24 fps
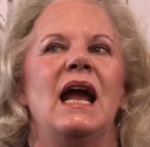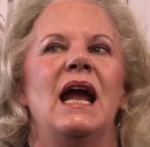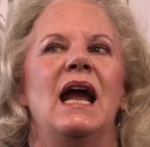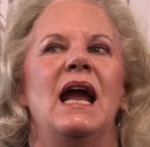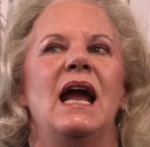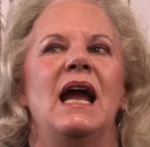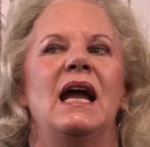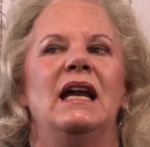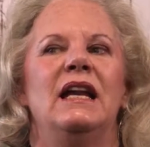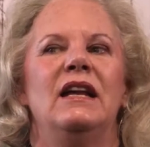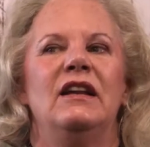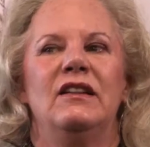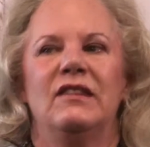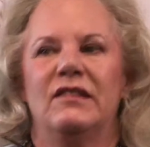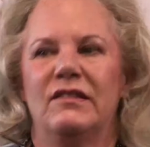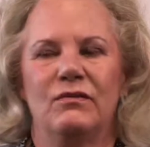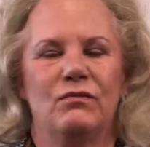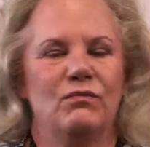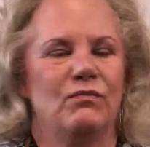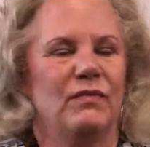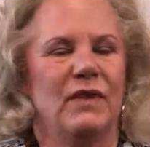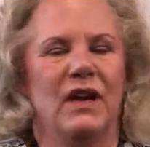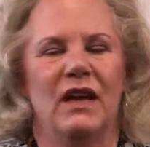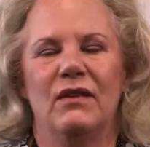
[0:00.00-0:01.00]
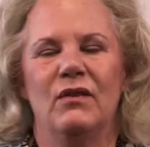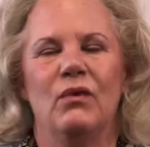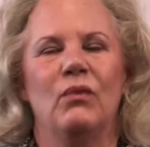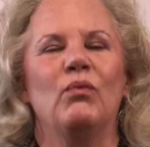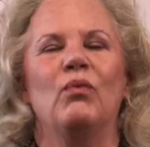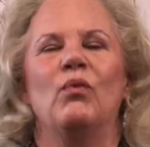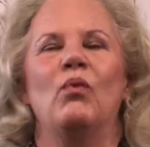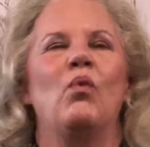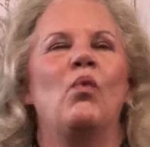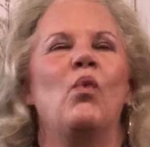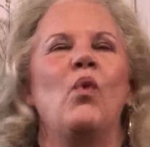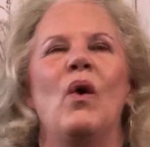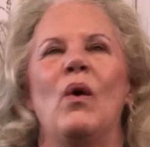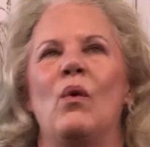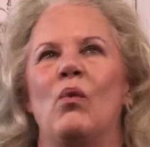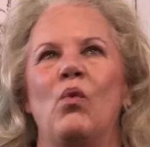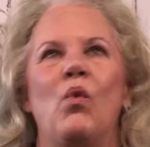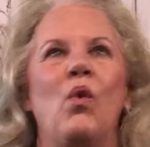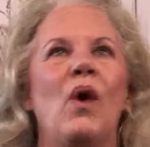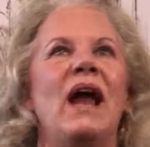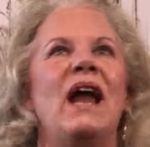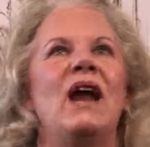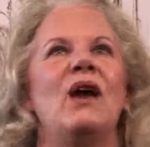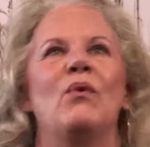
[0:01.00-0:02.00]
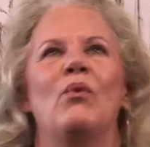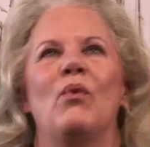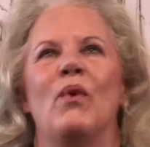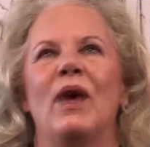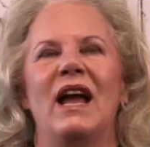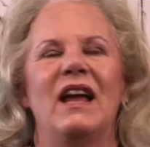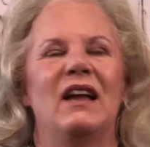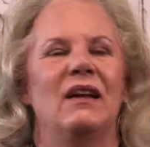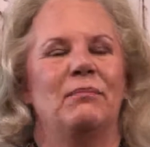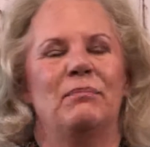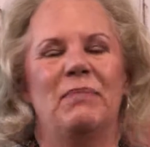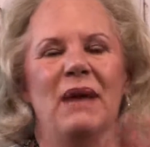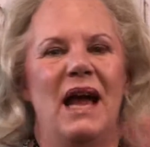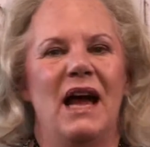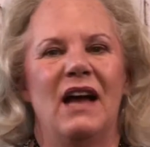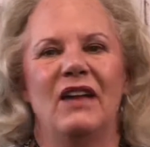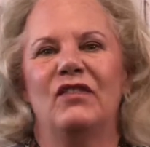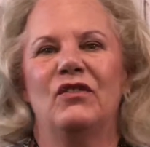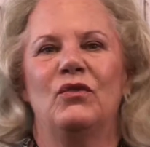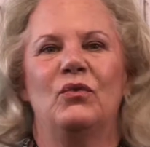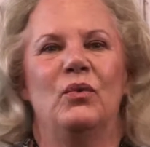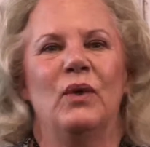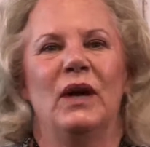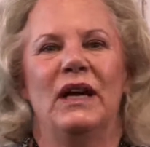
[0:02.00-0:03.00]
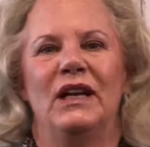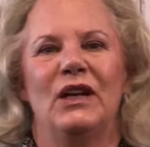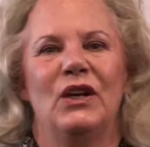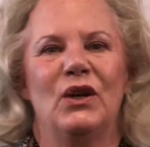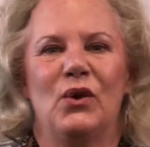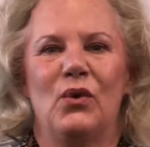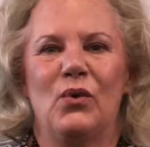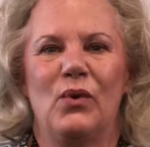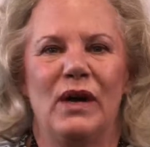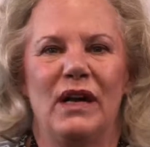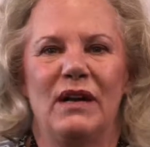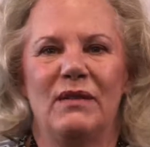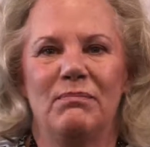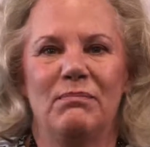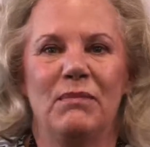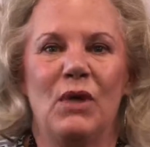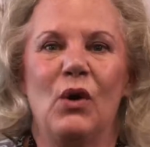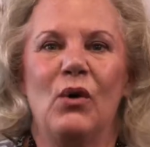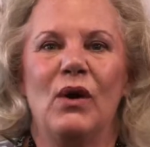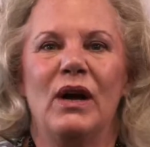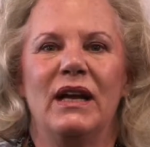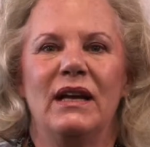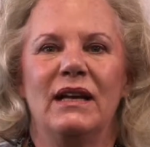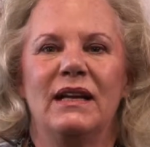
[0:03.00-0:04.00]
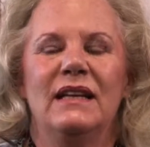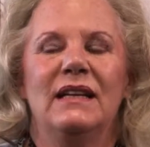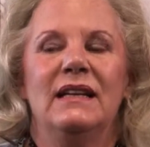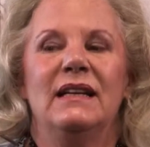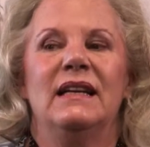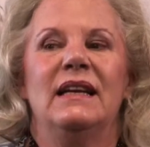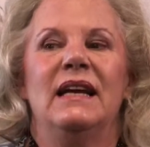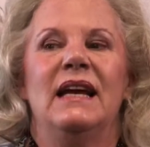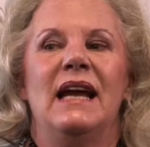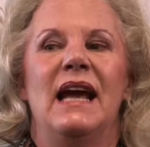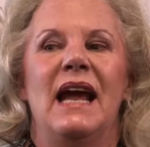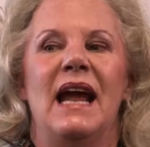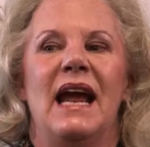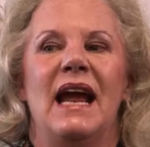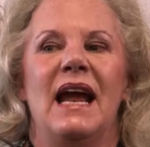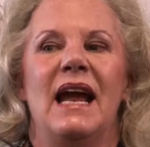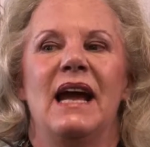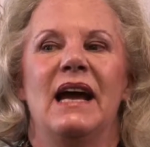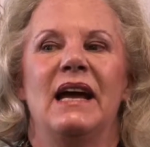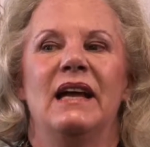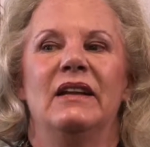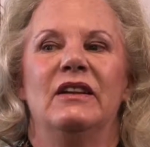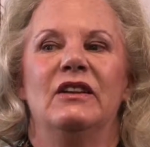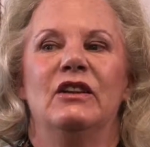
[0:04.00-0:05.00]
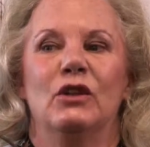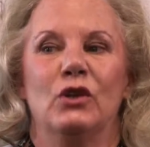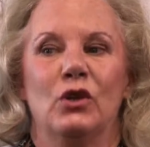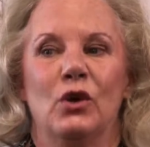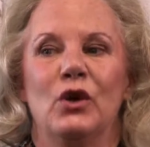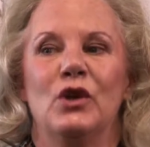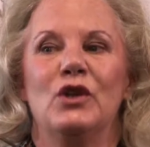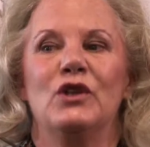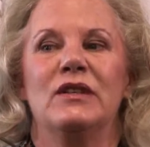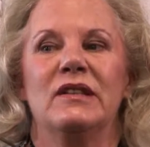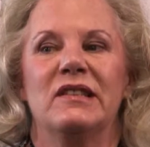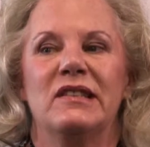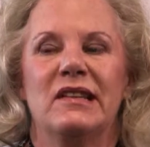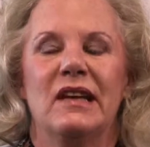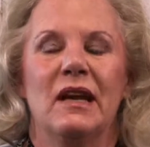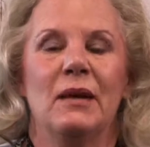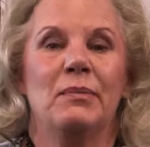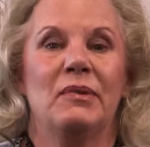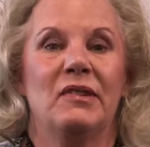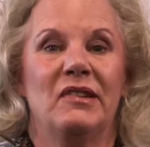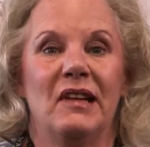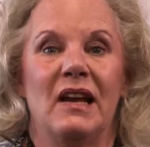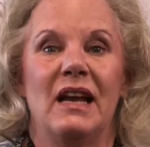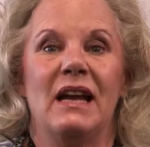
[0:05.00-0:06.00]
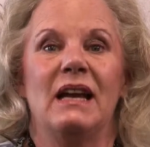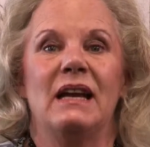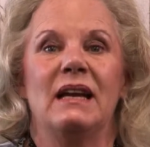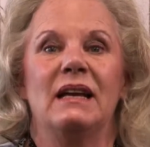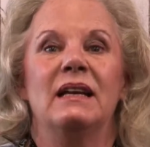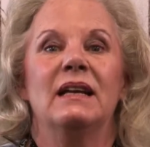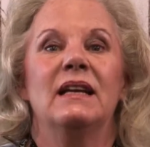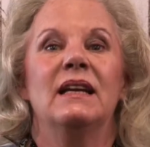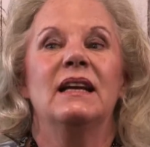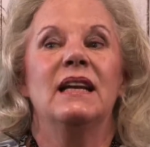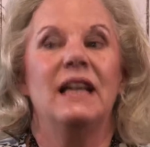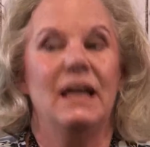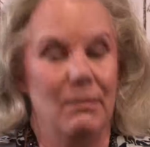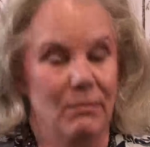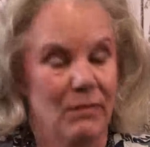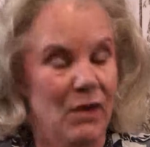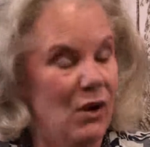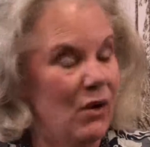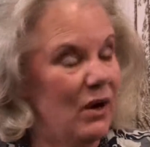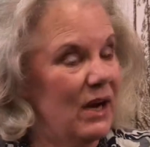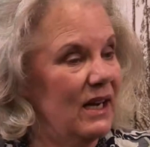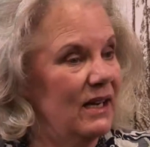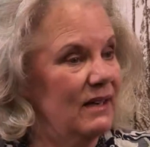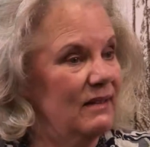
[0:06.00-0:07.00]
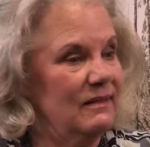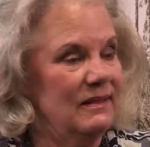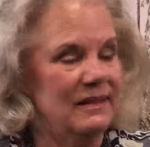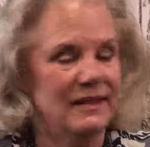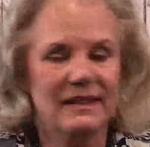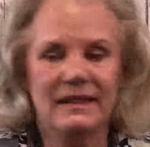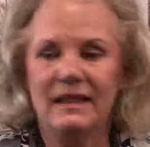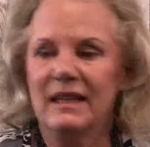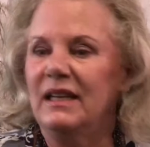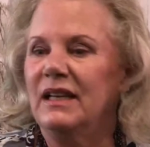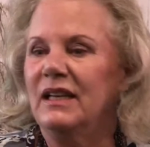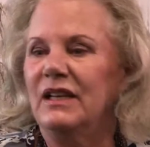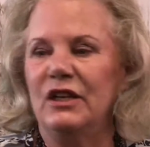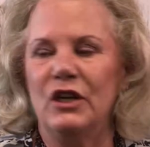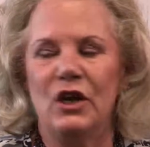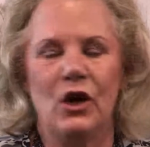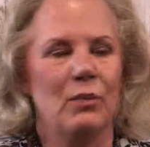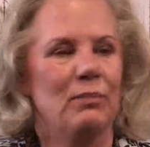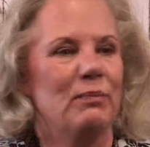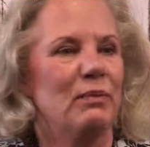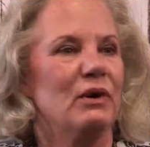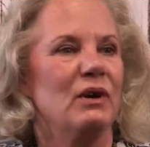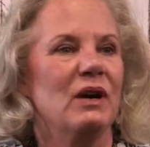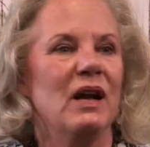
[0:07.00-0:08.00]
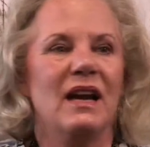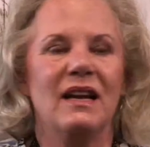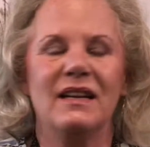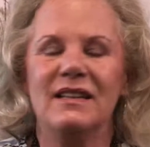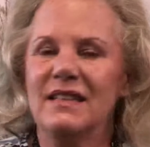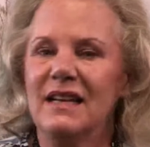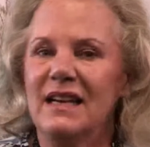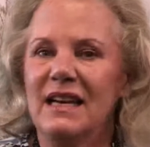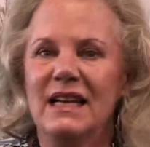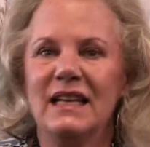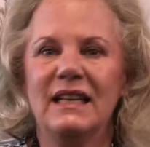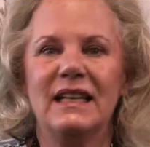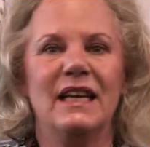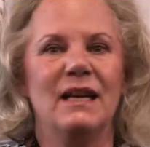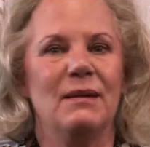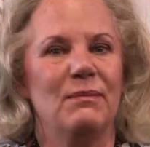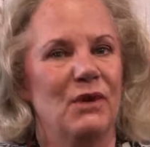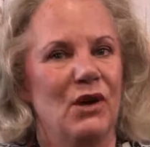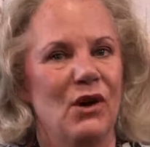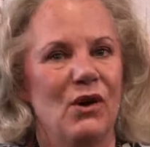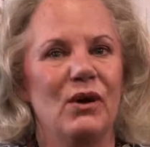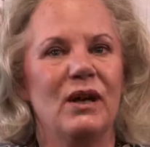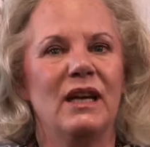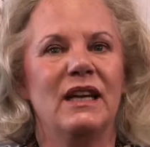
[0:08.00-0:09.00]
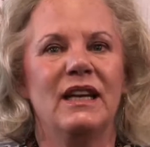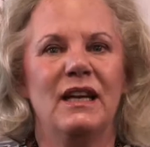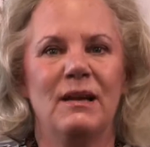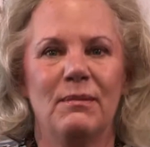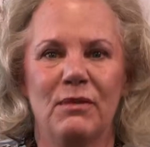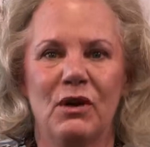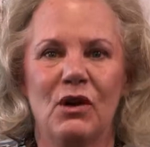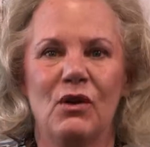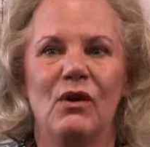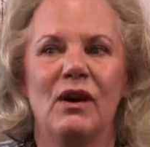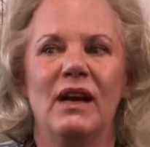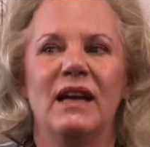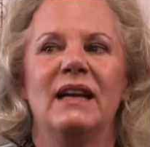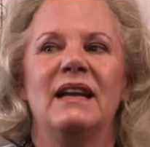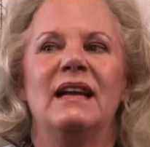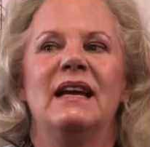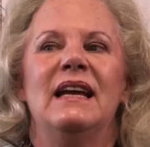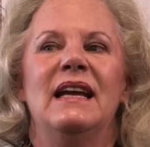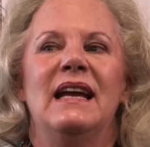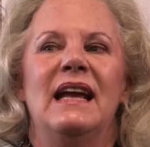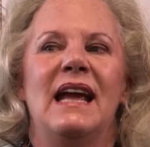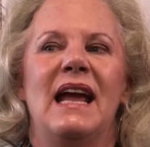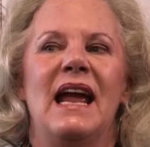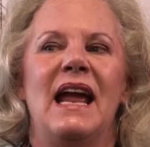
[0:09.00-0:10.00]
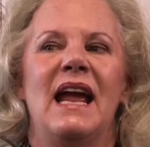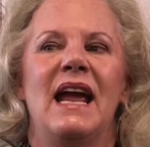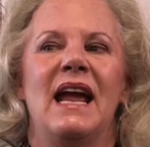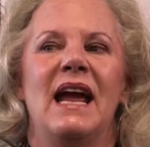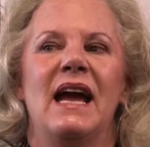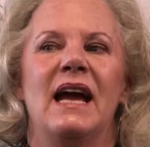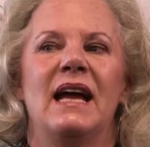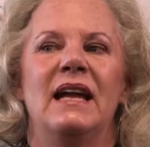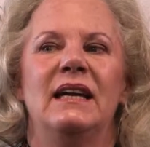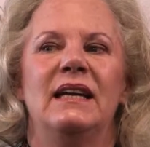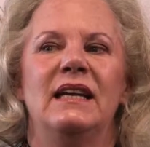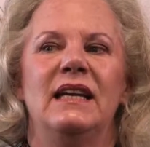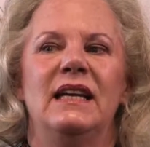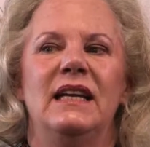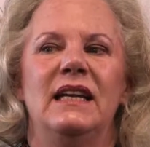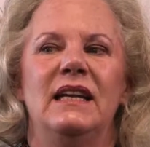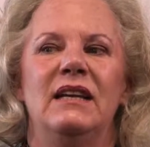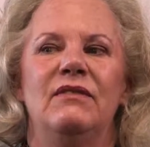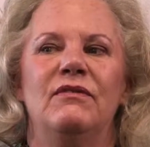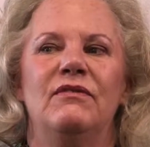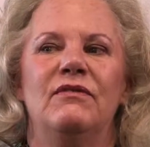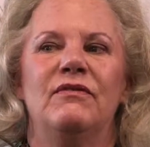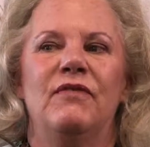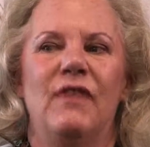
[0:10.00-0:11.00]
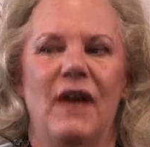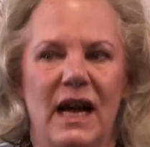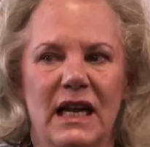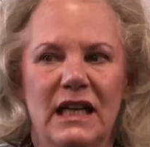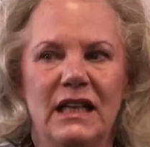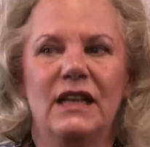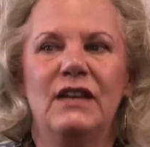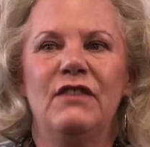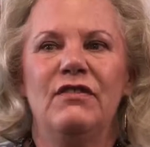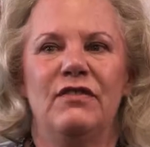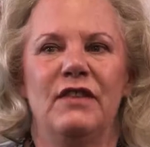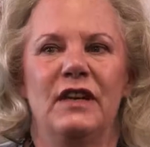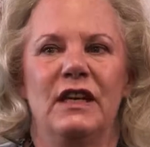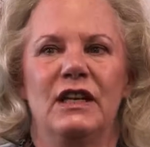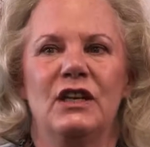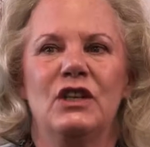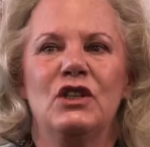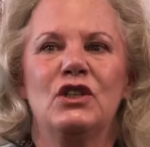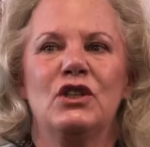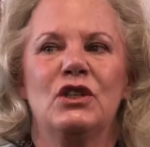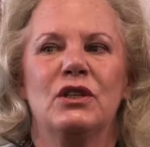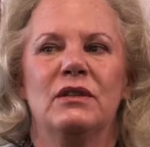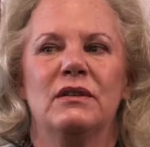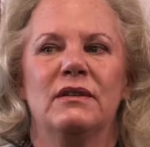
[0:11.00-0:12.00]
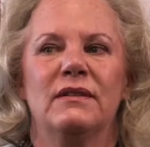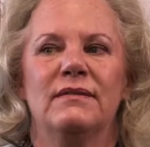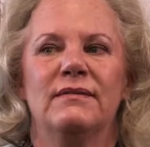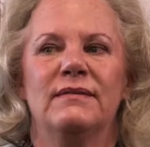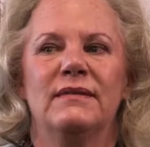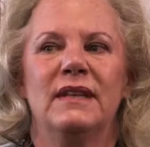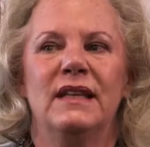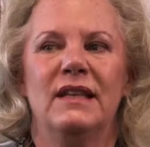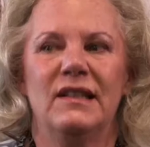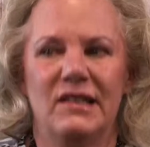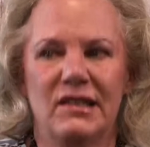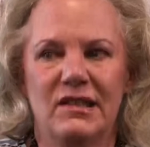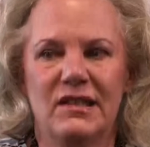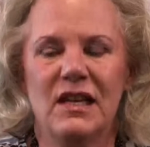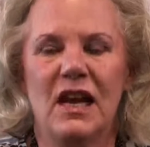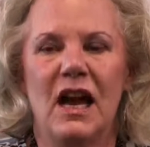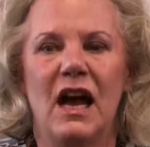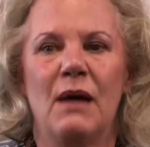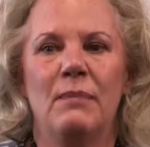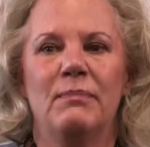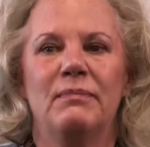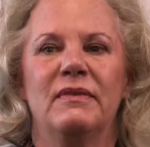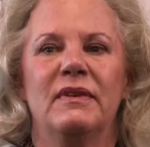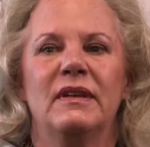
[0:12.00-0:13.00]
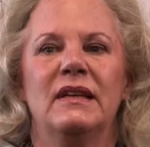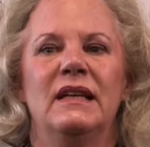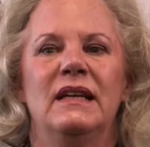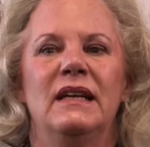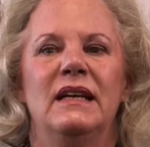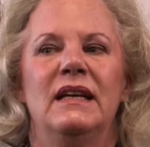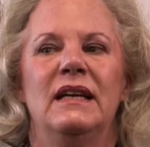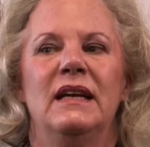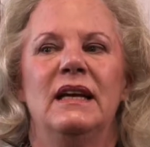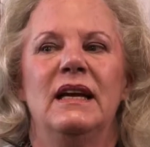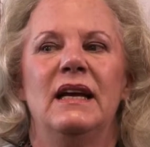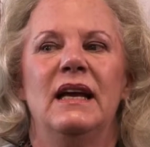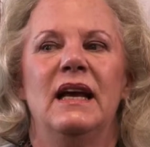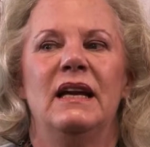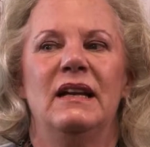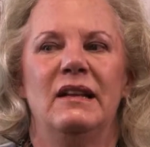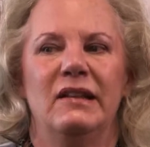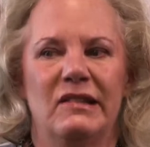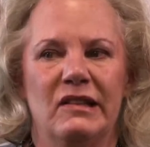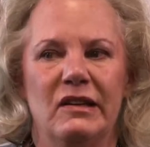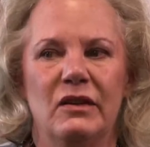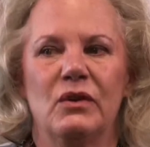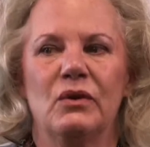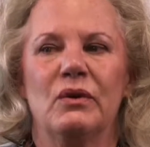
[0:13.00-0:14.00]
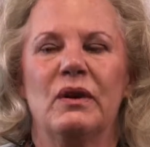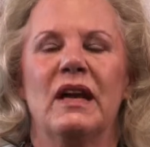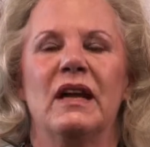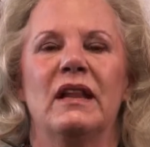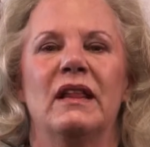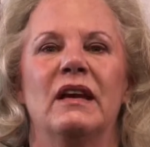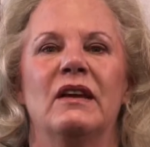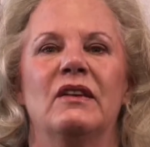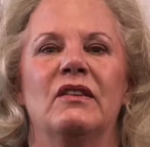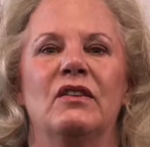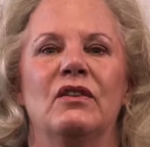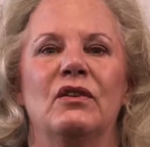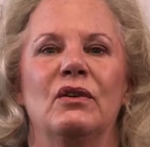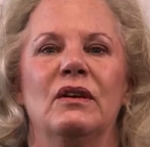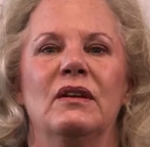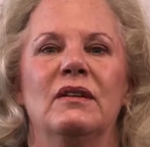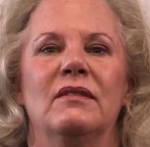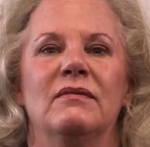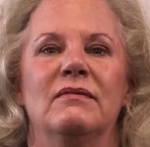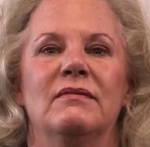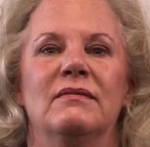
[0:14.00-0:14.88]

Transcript: And he's way past ready to quit mowing. And the Lord just kept saying, keep mowing. Nope, you're not done. Keep going, keep going. And he finally finished. He stopped, and he said, okay, that's good.